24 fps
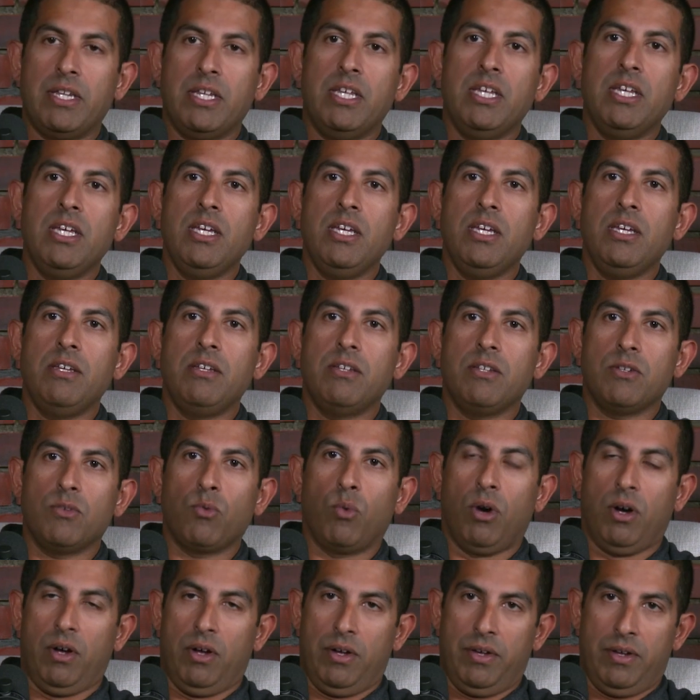he
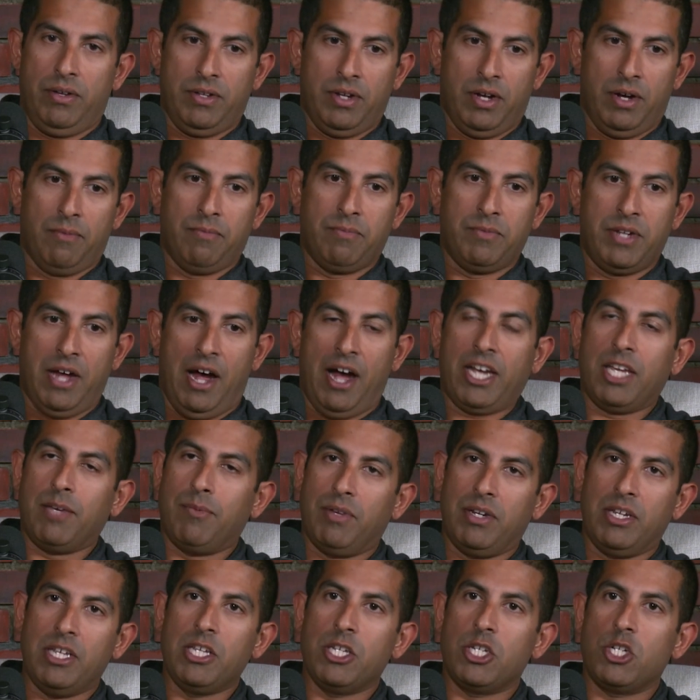well, a
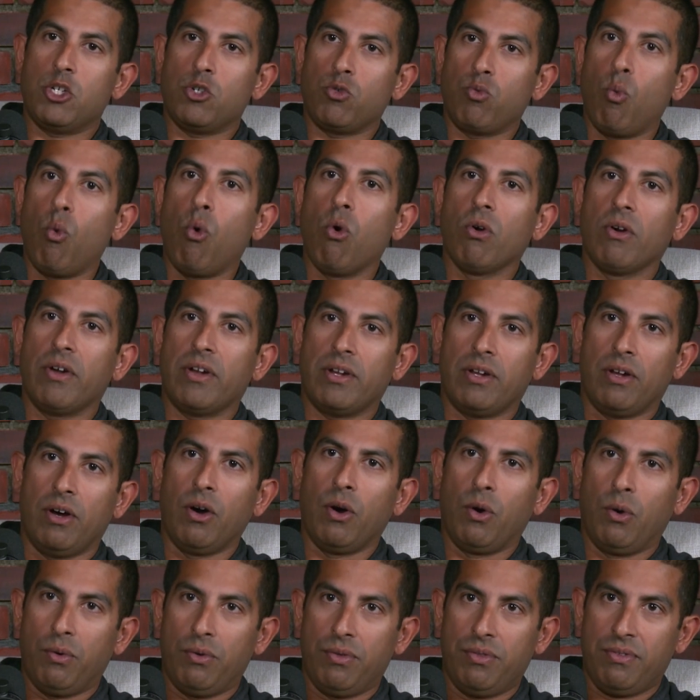document he swore an
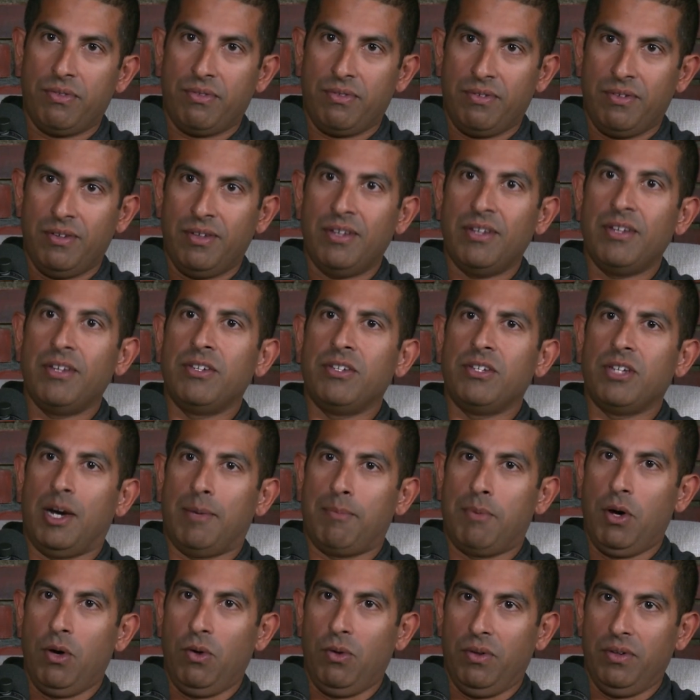oath to
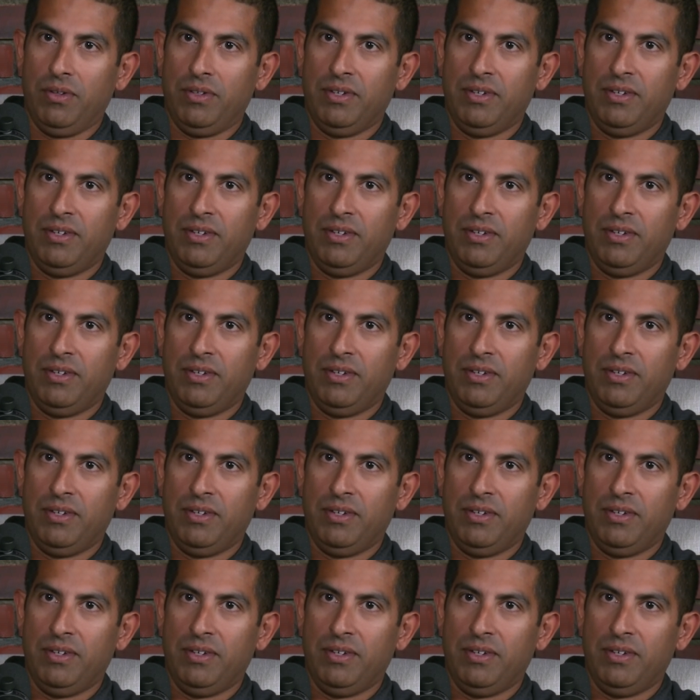uphold.